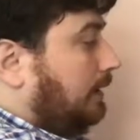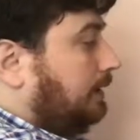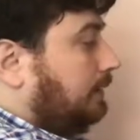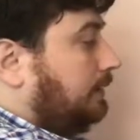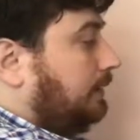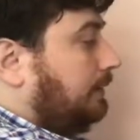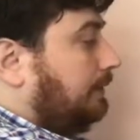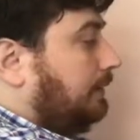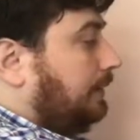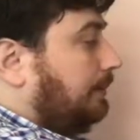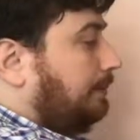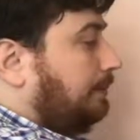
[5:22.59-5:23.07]

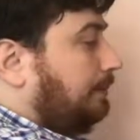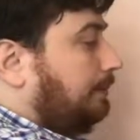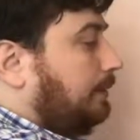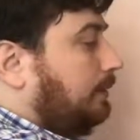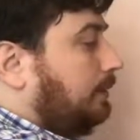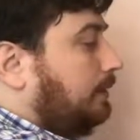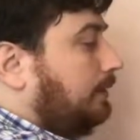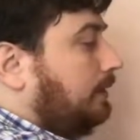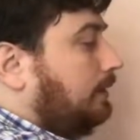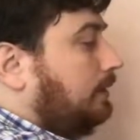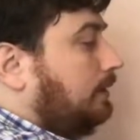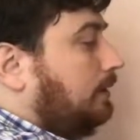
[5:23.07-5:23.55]
So if I
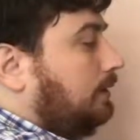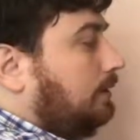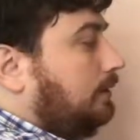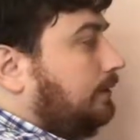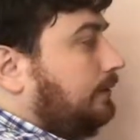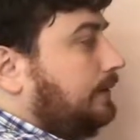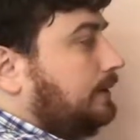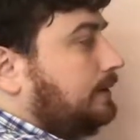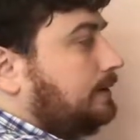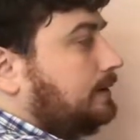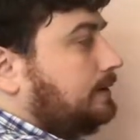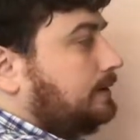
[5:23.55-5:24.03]
pull the
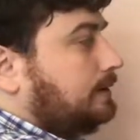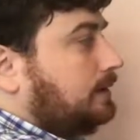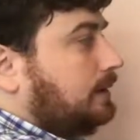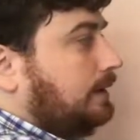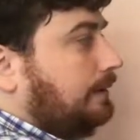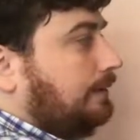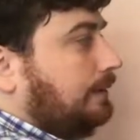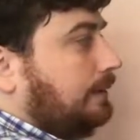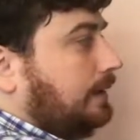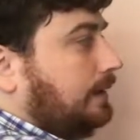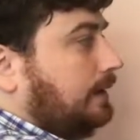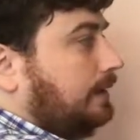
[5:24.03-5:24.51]
coefficients
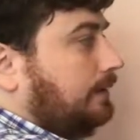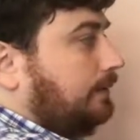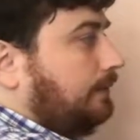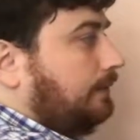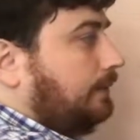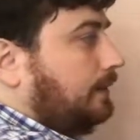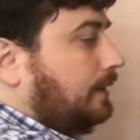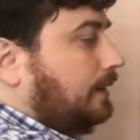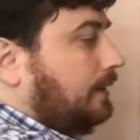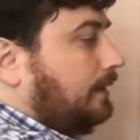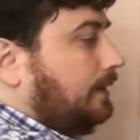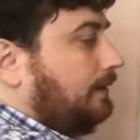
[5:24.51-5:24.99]
off, I get
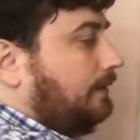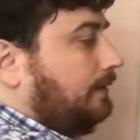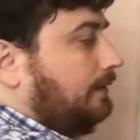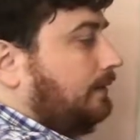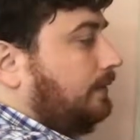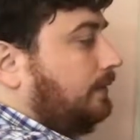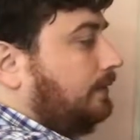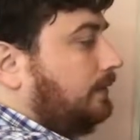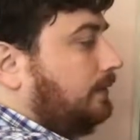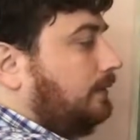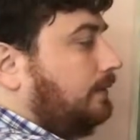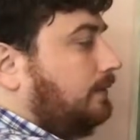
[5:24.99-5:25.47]
5,
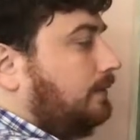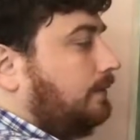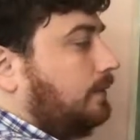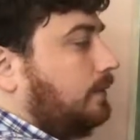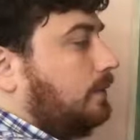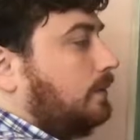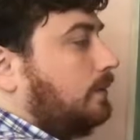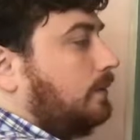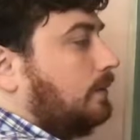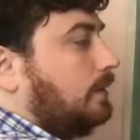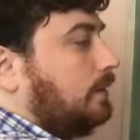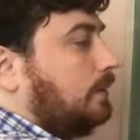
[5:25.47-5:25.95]

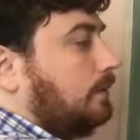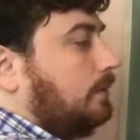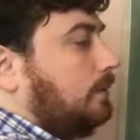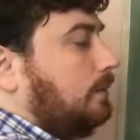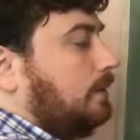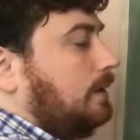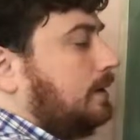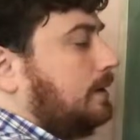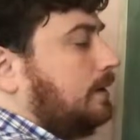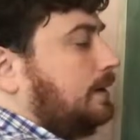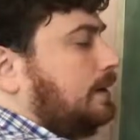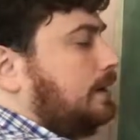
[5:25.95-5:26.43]
4,
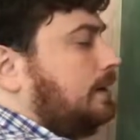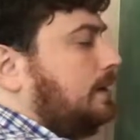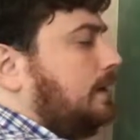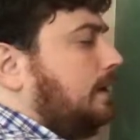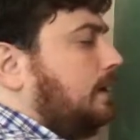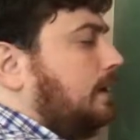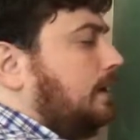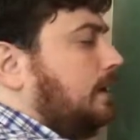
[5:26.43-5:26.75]
1,